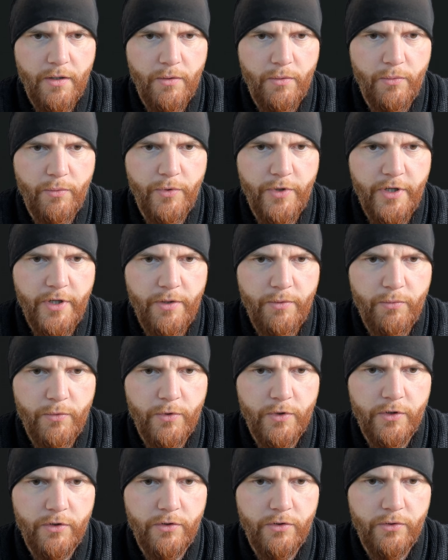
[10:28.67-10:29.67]
we
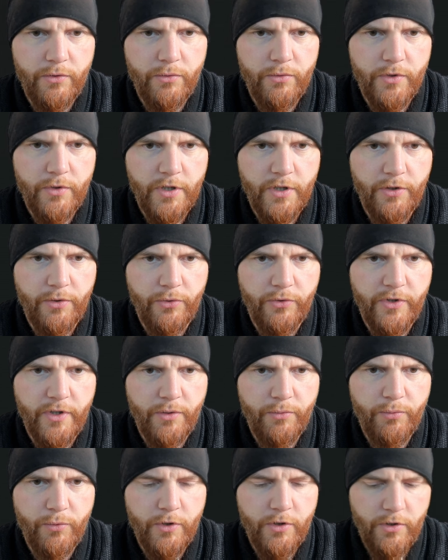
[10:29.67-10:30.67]
want to not use
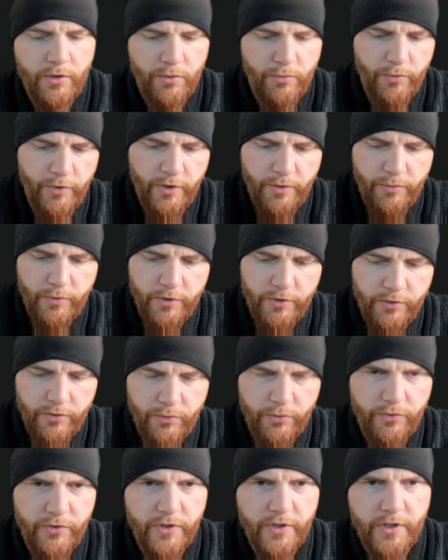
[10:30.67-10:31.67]
that one. We want
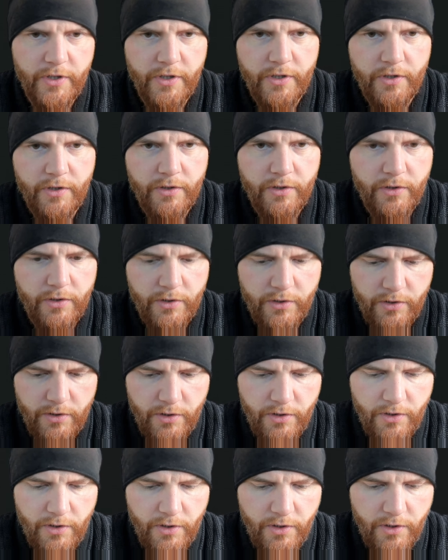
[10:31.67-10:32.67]
to say
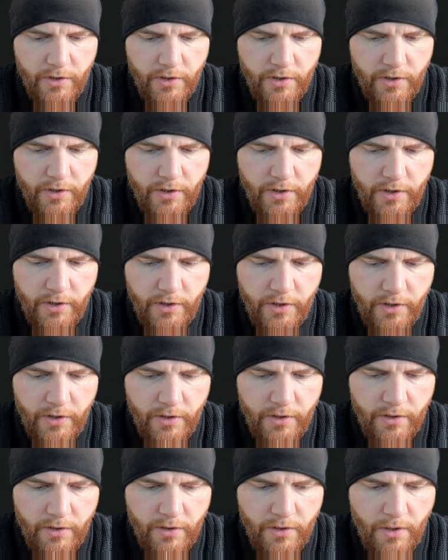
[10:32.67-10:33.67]

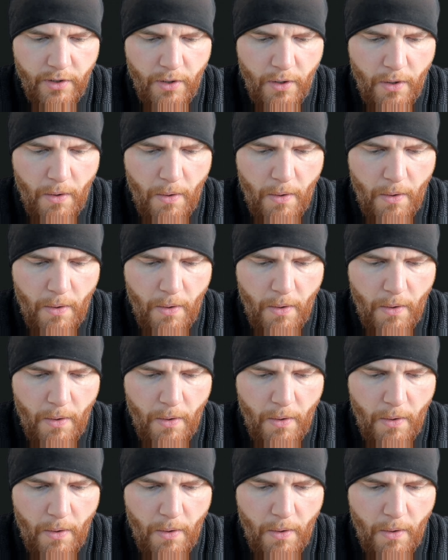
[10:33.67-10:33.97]
in